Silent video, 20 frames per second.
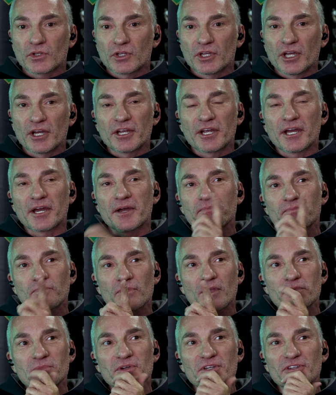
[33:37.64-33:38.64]
Yeah.
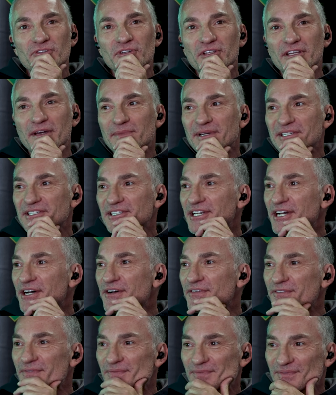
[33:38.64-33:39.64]
I'm gonna do that
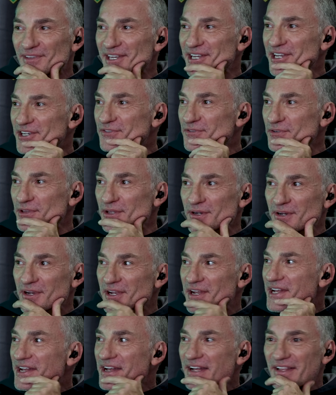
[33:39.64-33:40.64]
myself. Thanks for the
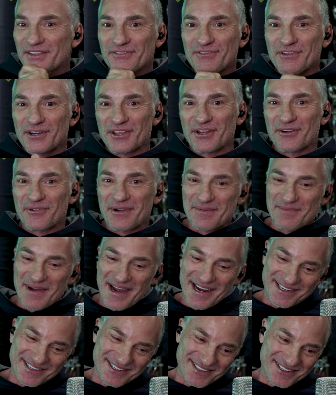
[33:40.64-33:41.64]

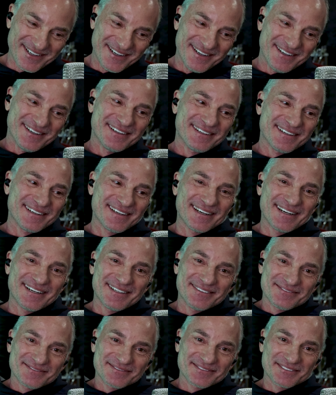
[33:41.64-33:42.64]
reminder.
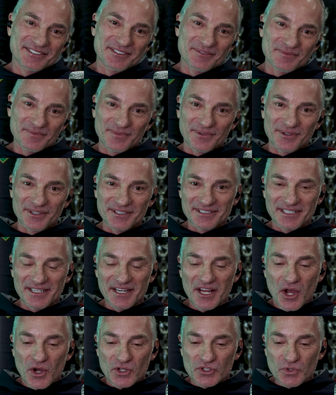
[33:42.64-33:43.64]
Yeah, that's important.
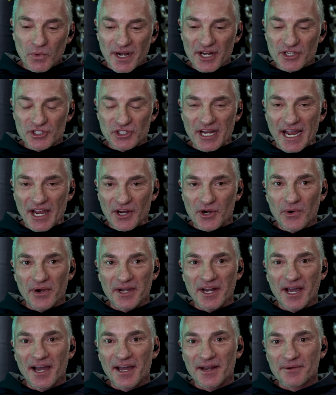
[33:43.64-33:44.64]
So what else you got
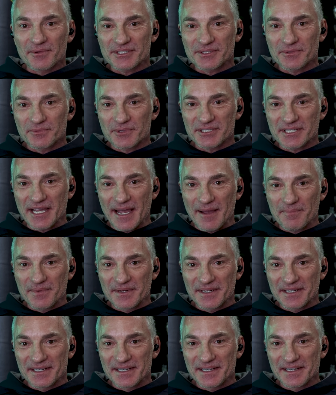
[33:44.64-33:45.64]
going on? What's
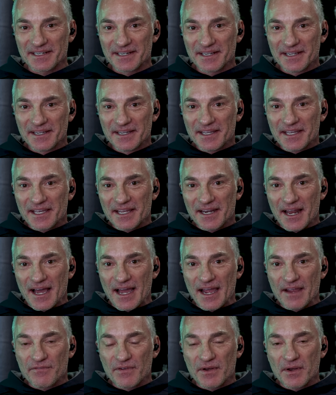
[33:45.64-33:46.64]
happening in
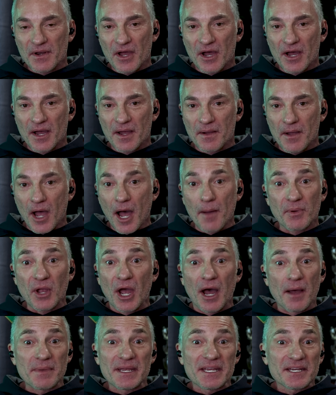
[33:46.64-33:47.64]
life and
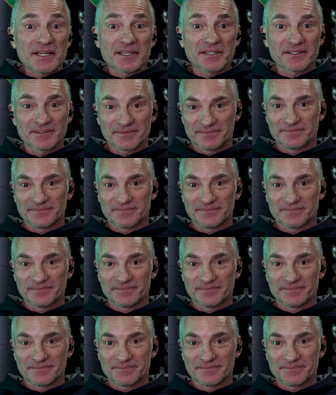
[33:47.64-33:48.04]
upcoming?